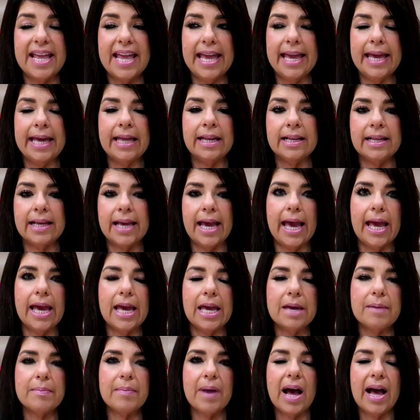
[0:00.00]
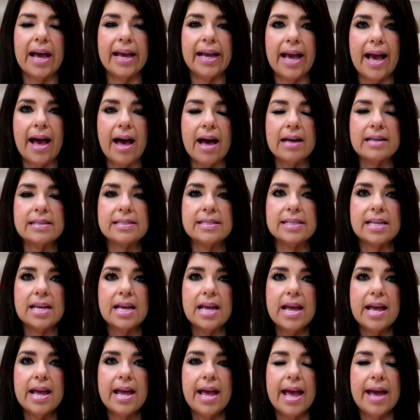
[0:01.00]
end game, I guess,
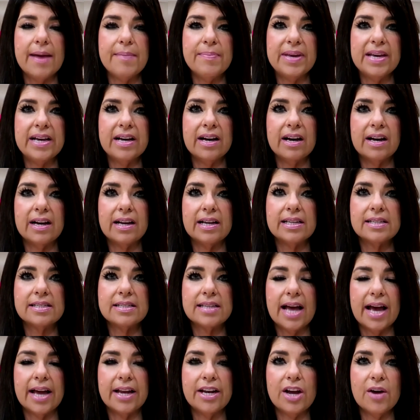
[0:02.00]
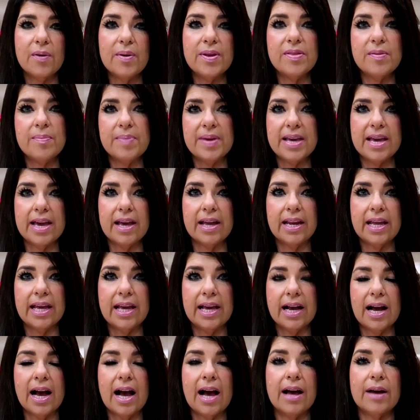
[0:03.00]
because I know in the
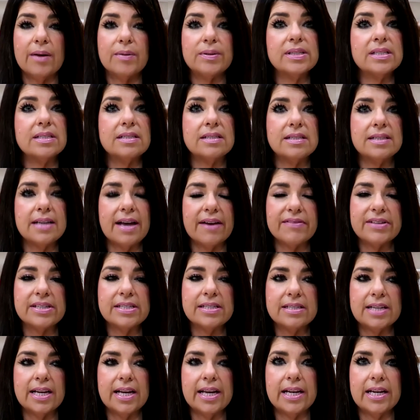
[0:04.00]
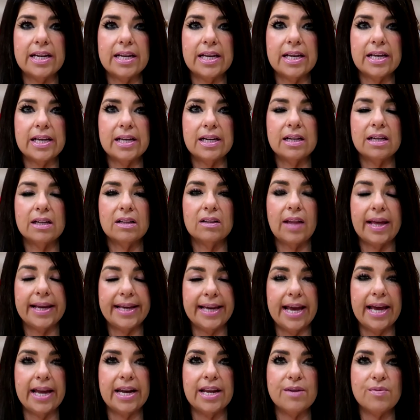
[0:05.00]
beginning I was devastated
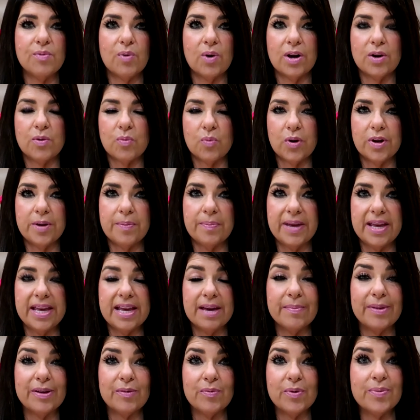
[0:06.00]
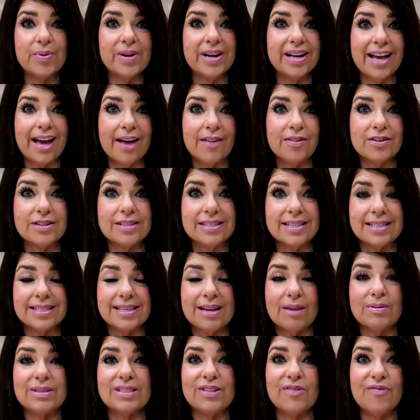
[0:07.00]
like anyone would be. I mean, we were together since
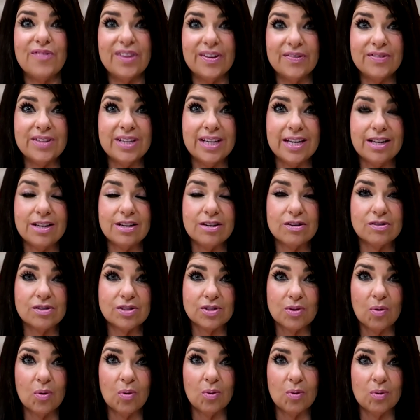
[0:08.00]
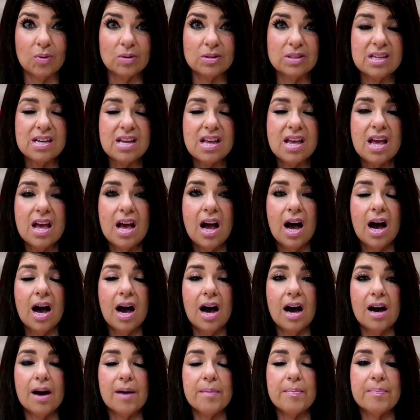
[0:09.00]
I was 15 years old.
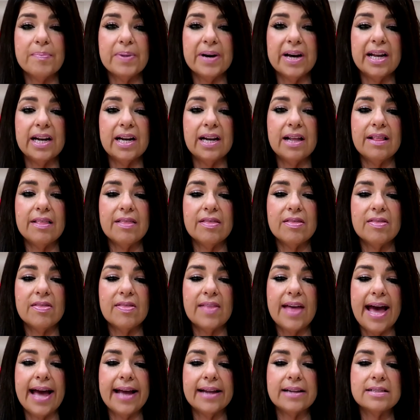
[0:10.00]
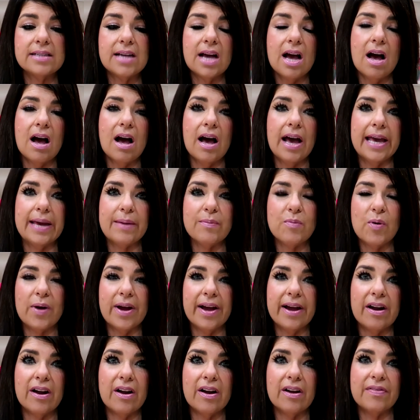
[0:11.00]
But that time
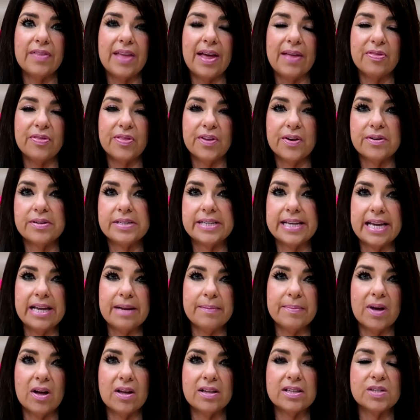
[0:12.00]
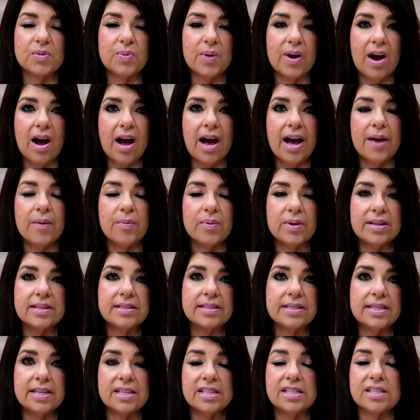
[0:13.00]
where that 13 months where I was
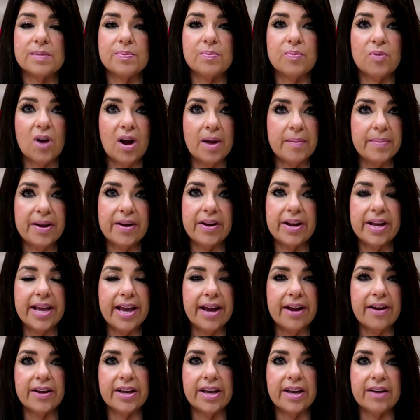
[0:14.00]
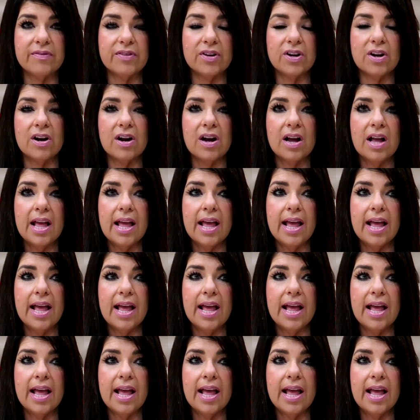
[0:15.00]
his primary caregiver,